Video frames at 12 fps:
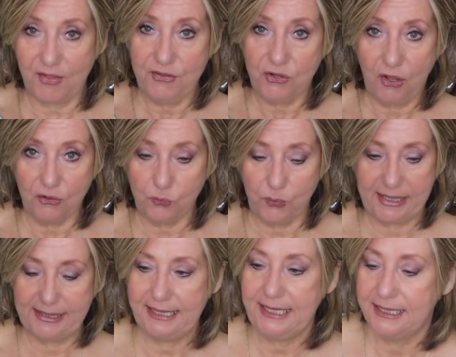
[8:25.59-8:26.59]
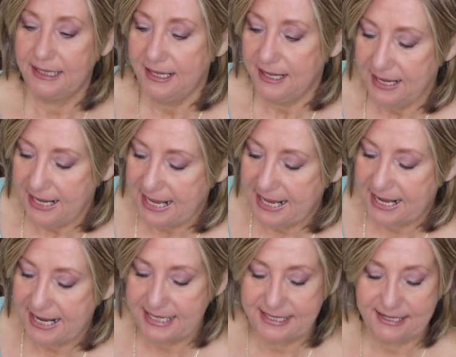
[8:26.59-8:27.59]
They're called Welly,
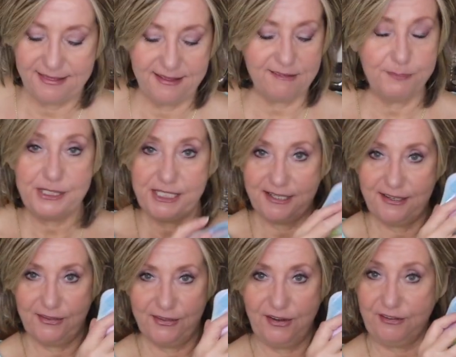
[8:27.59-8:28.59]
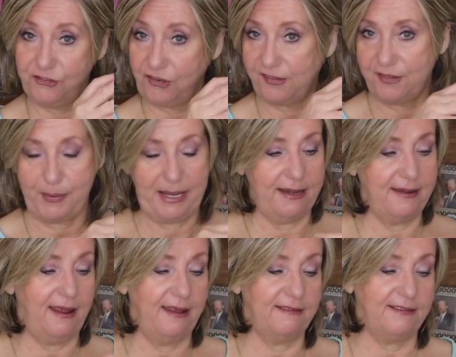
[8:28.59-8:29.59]
and this particular is just the
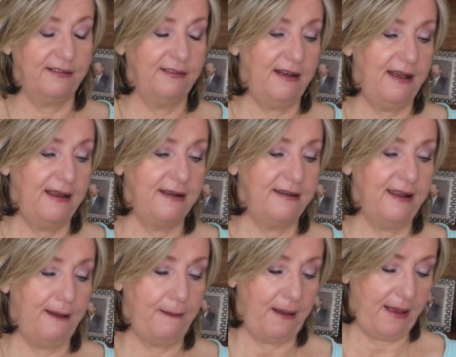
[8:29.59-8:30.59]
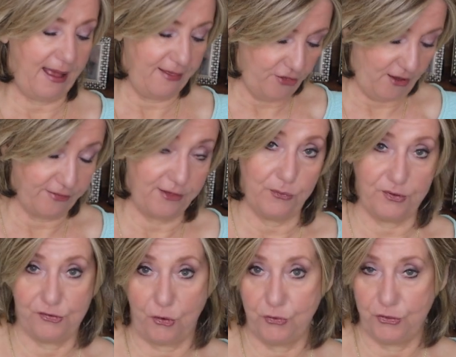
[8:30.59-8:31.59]
Band-Aids. And uh, I thought they were
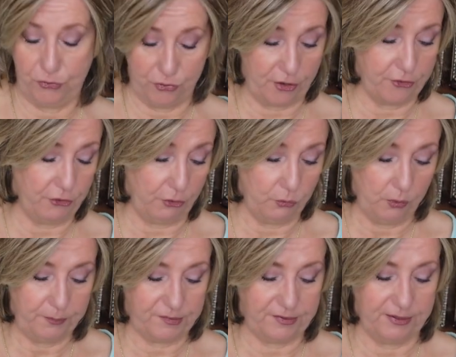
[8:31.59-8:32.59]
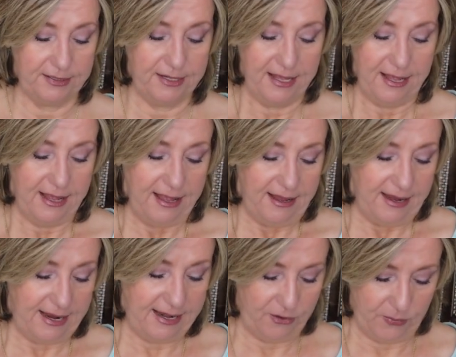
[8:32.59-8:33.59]
so cute on her. Whoops.
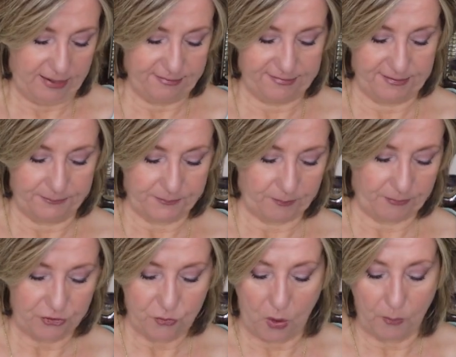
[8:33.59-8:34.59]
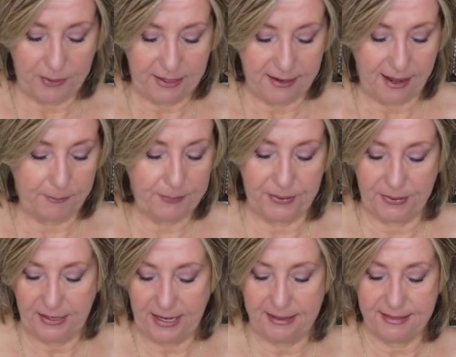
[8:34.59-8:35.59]
Anyways, you open it up,
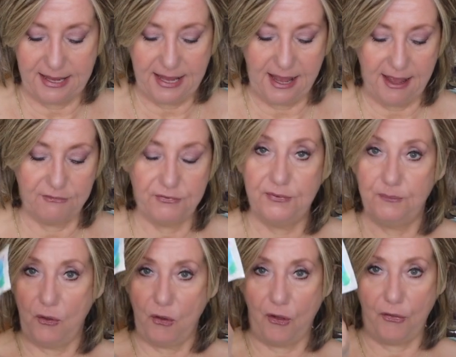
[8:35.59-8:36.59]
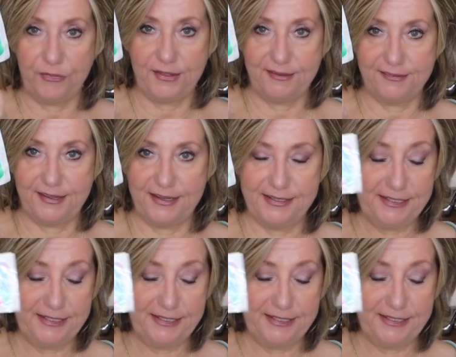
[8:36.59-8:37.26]
and they have all these